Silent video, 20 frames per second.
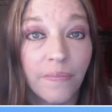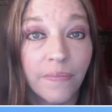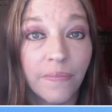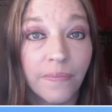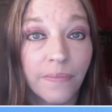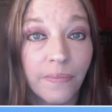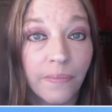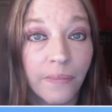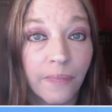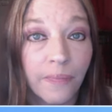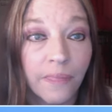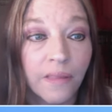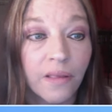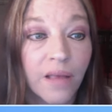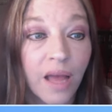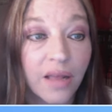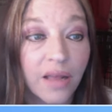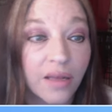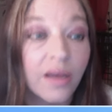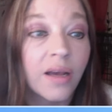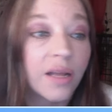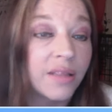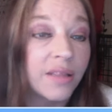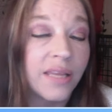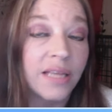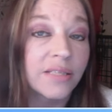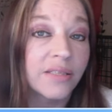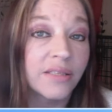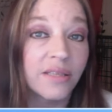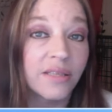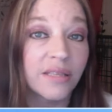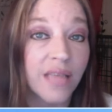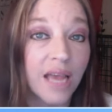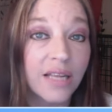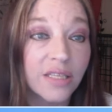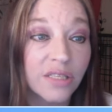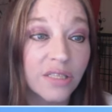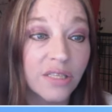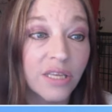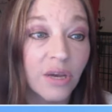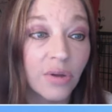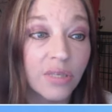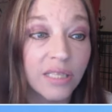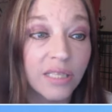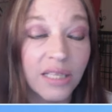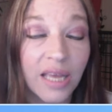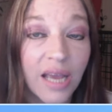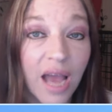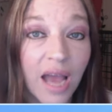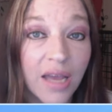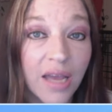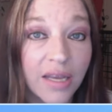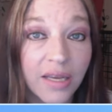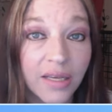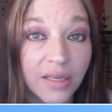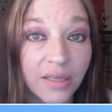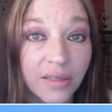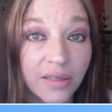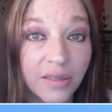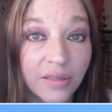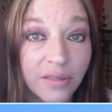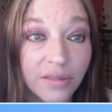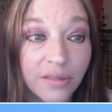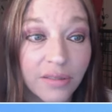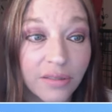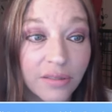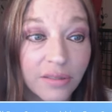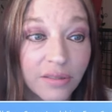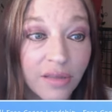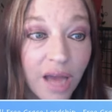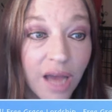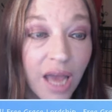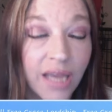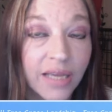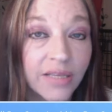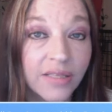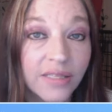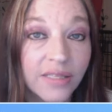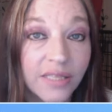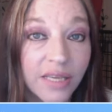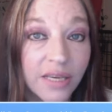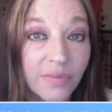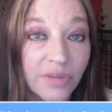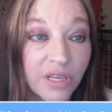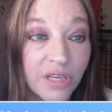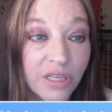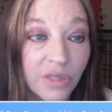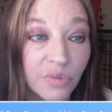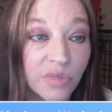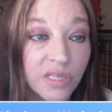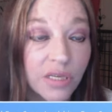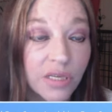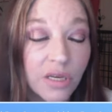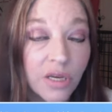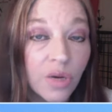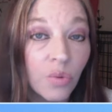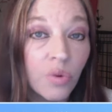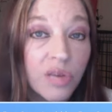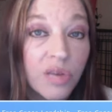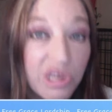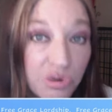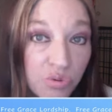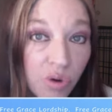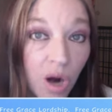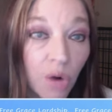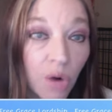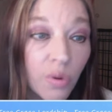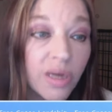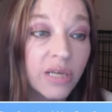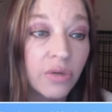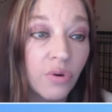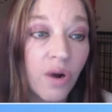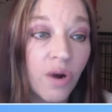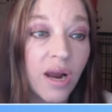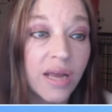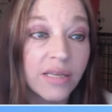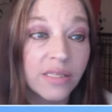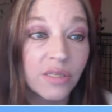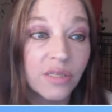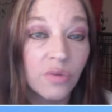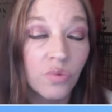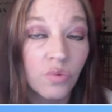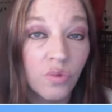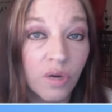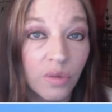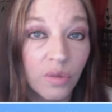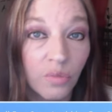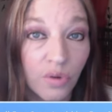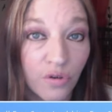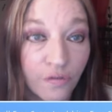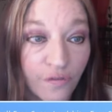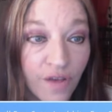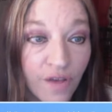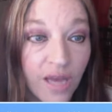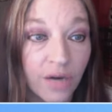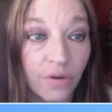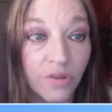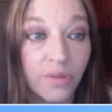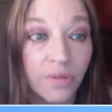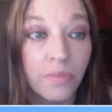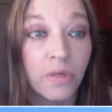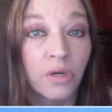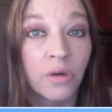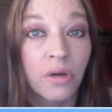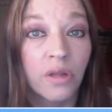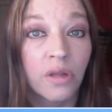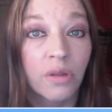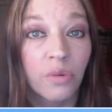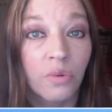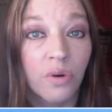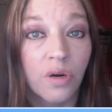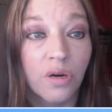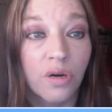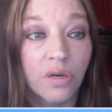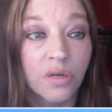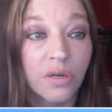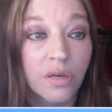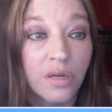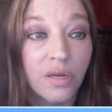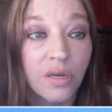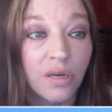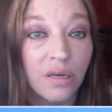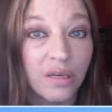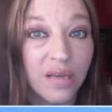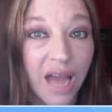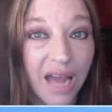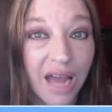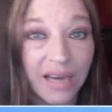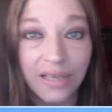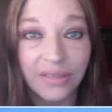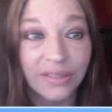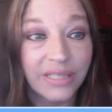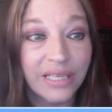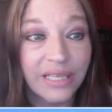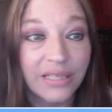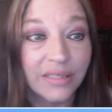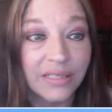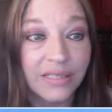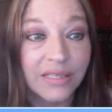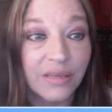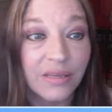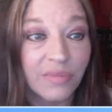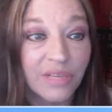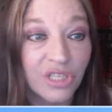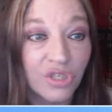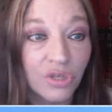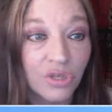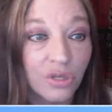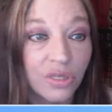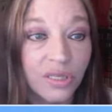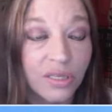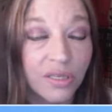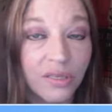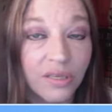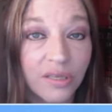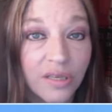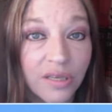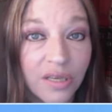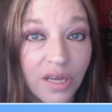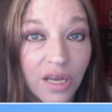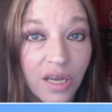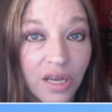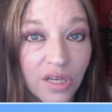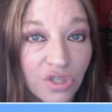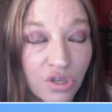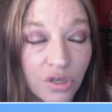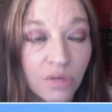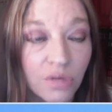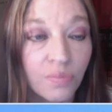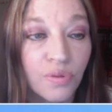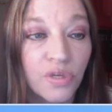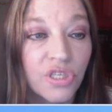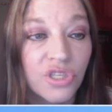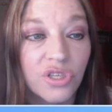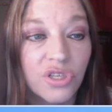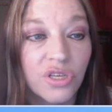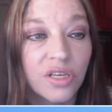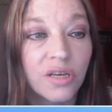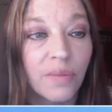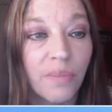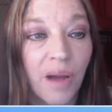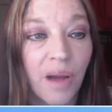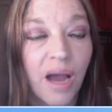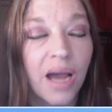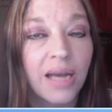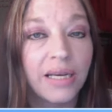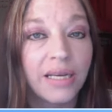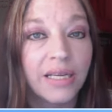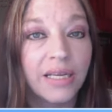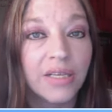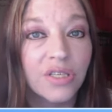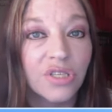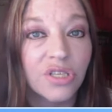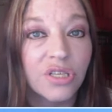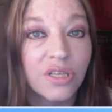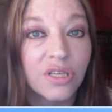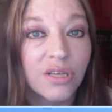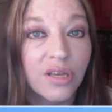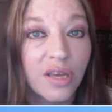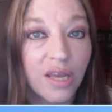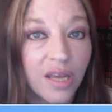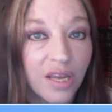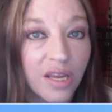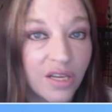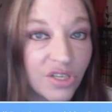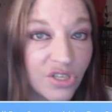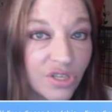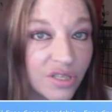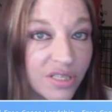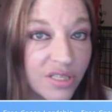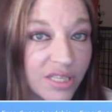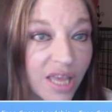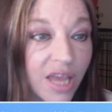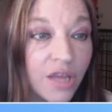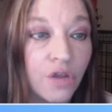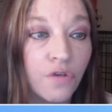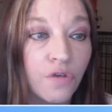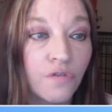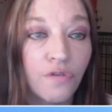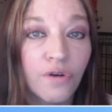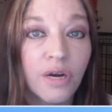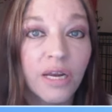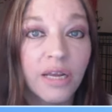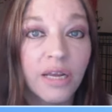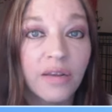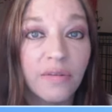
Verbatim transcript: Mm-hmm. That's that's the only thing I can I can see because we we grow in grace when we're fed on the milk of the word, not mm-hmm. in legalism. It shouldn't it shouldn't put you into bondage. It should set you free.